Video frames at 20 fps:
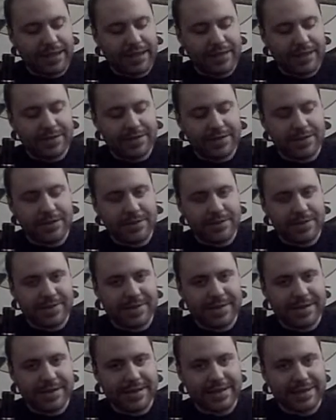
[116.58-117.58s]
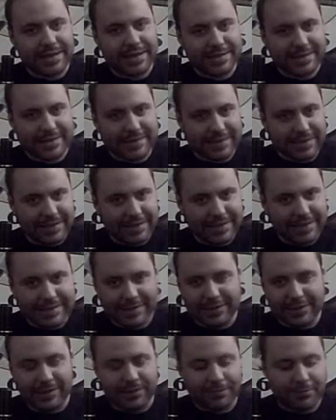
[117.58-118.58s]
I like to use this. This
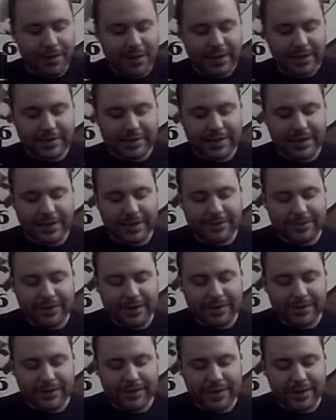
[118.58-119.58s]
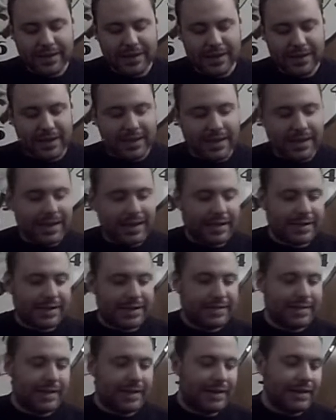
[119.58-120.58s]
is a little product that I found.
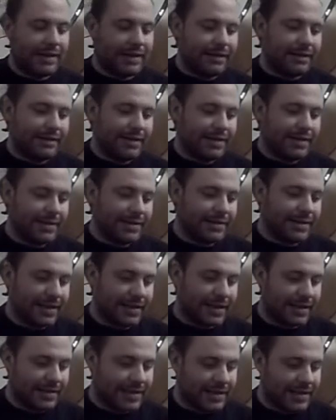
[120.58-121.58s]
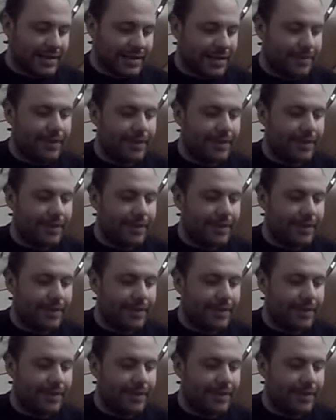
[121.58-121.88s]
It's, what exactly it says?